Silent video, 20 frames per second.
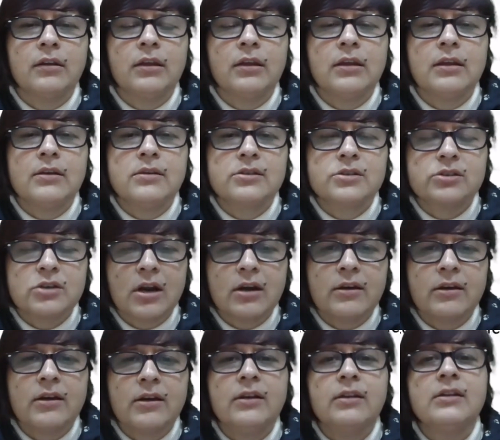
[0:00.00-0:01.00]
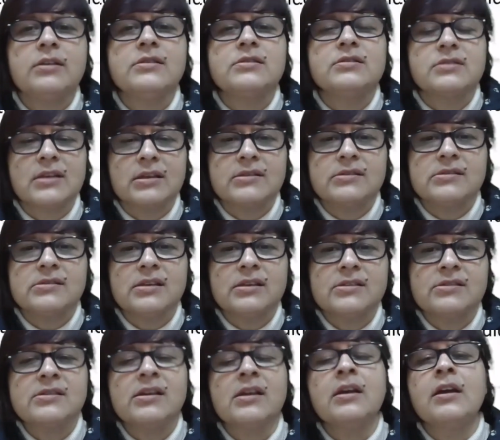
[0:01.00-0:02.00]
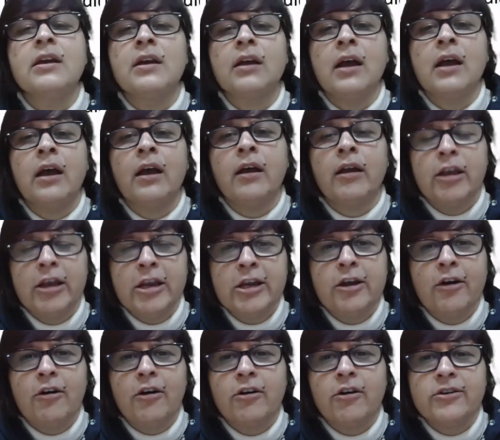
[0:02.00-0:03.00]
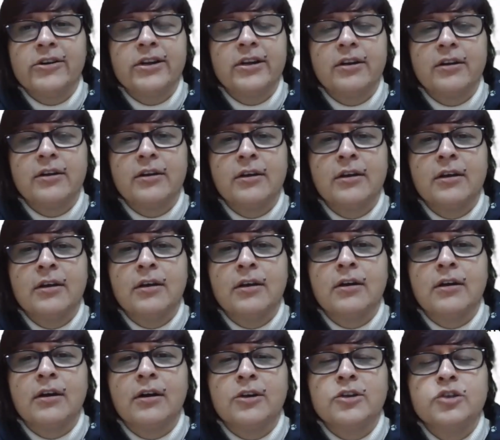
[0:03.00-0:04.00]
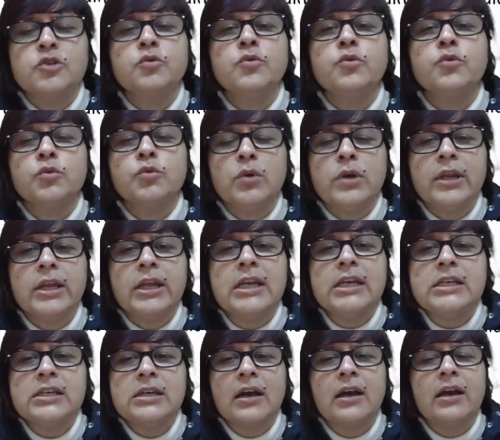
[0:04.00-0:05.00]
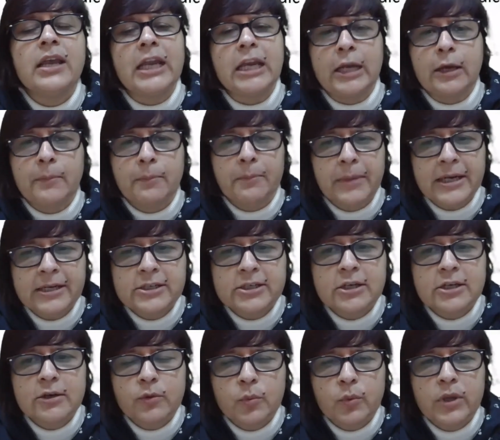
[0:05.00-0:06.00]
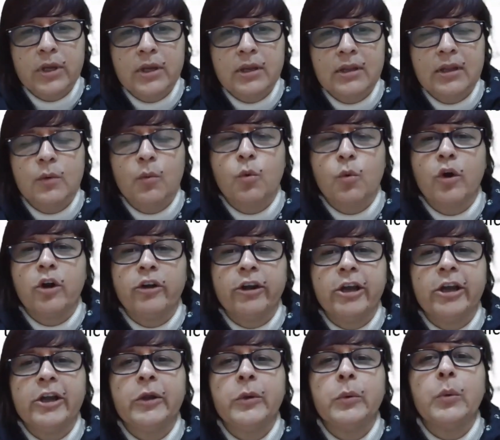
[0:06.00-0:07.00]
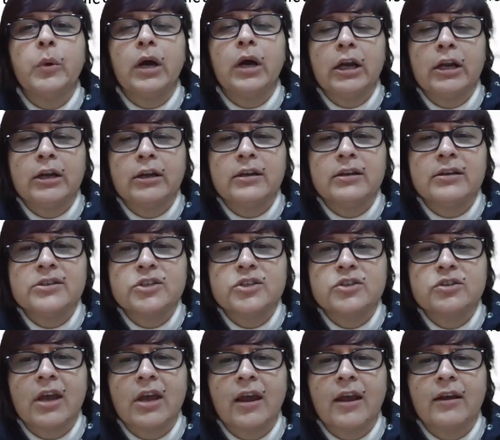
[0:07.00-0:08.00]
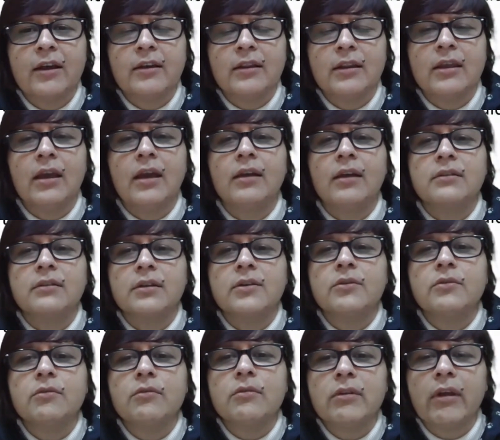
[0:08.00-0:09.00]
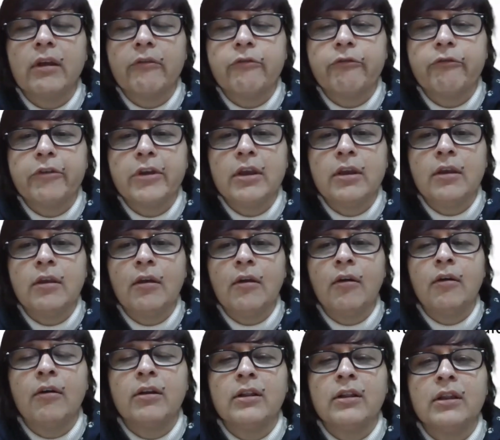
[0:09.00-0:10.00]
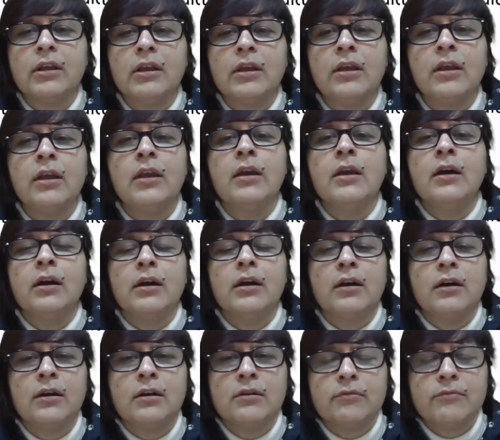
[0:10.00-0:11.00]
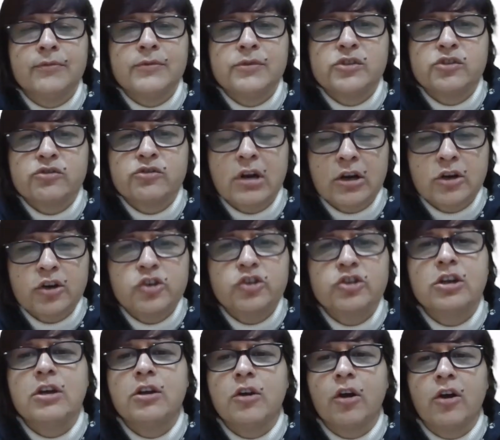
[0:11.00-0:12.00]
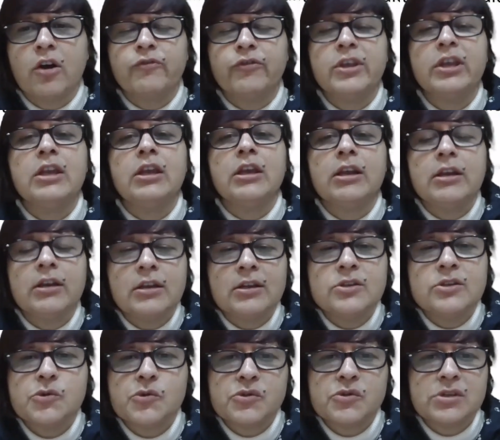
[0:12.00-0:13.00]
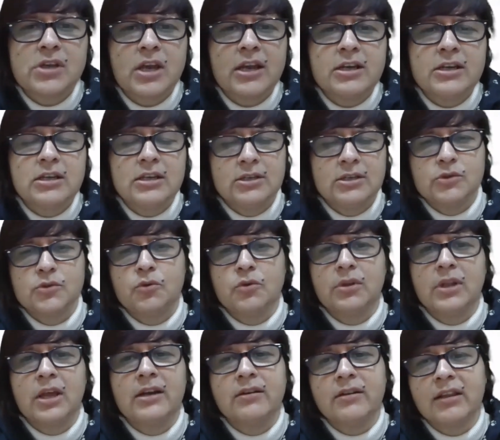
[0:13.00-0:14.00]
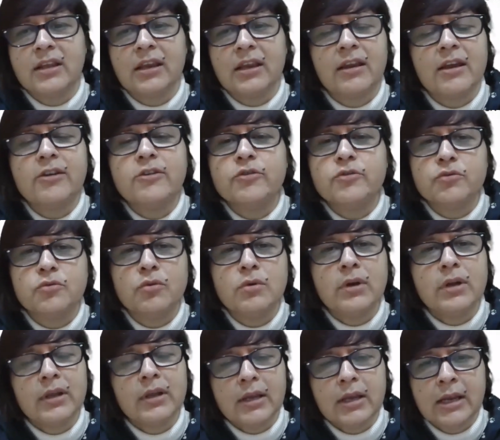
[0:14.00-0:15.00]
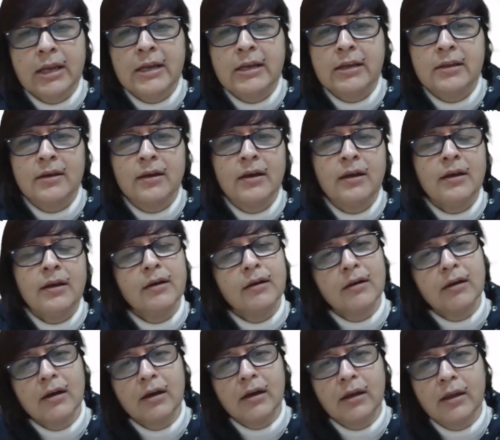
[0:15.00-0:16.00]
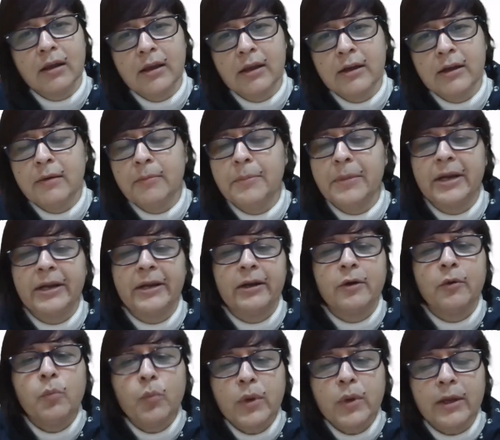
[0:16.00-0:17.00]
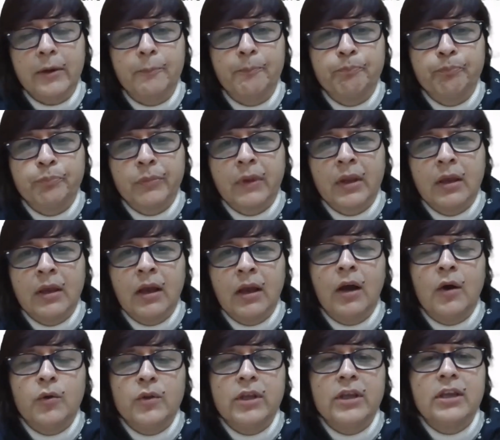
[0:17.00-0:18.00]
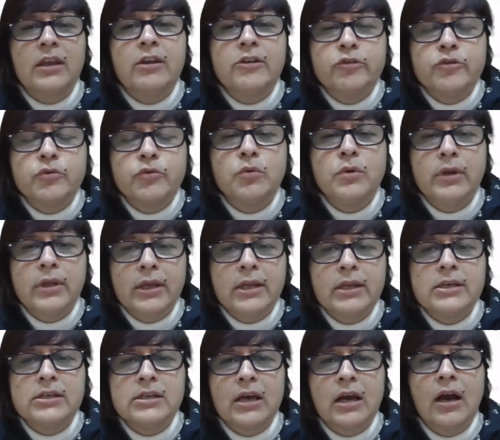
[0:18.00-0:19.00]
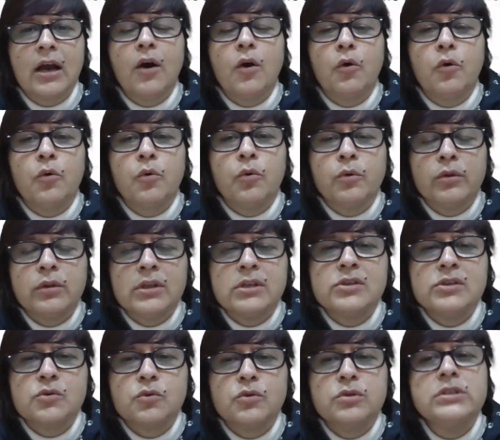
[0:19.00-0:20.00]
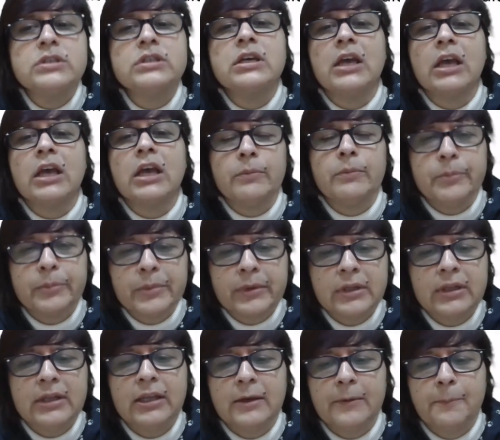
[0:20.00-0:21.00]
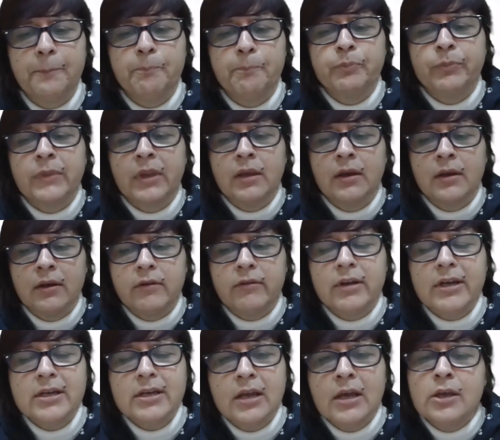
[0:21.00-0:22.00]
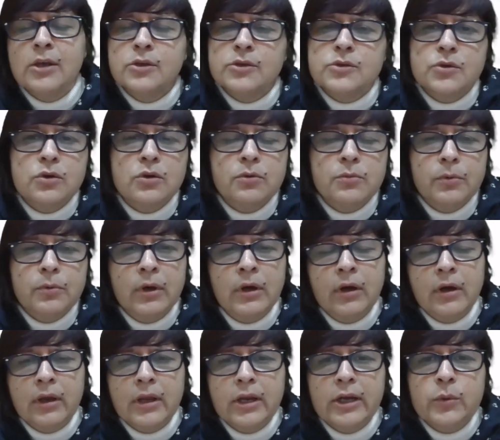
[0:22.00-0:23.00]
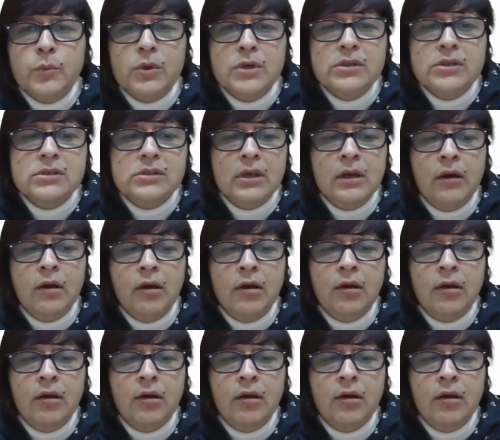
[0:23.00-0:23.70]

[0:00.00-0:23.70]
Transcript: the census in order to rule India in a better way. They wanted to understand the ethnography or the structure of the Indian society so that they can rule India in a better way. How they can rule India, how this could help them, right? So it was